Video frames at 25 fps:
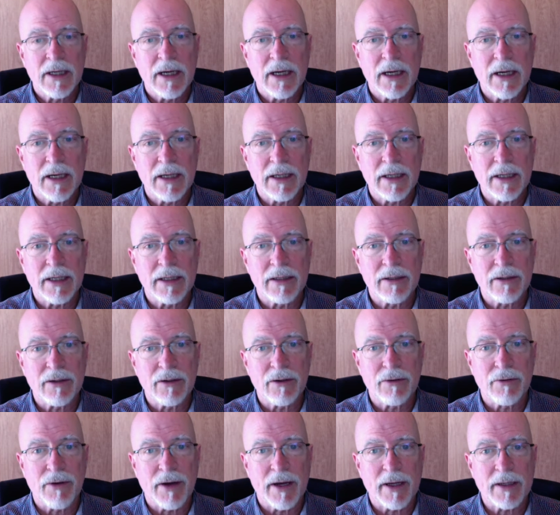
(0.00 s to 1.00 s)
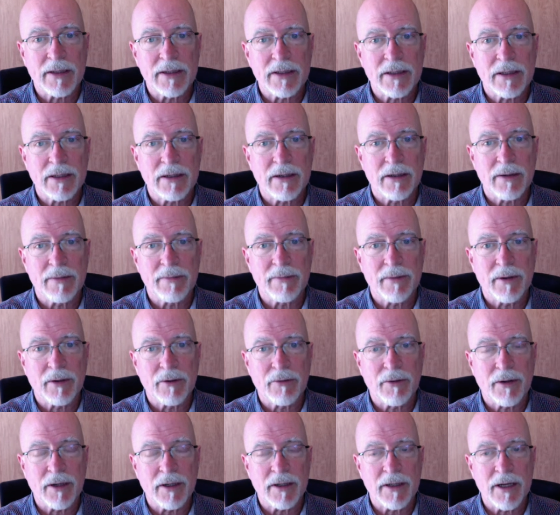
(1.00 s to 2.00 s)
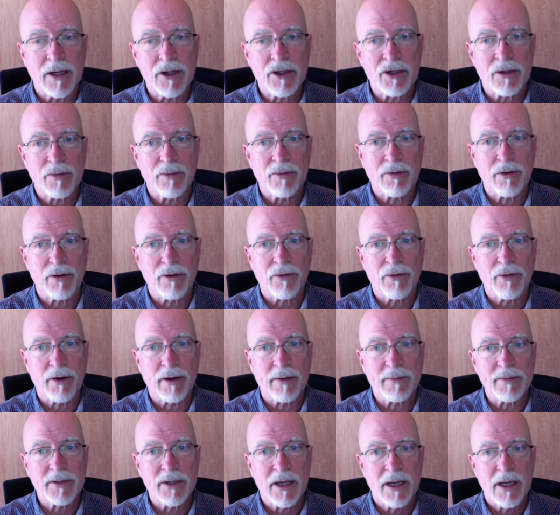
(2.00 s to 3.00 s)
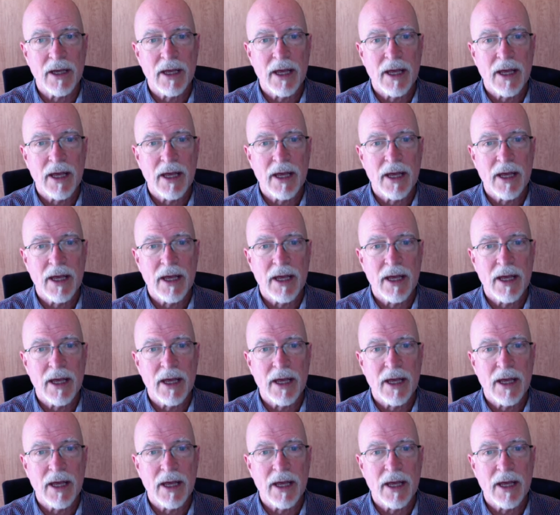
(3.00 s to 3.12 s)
uh, in URAC's um, accreditation programs,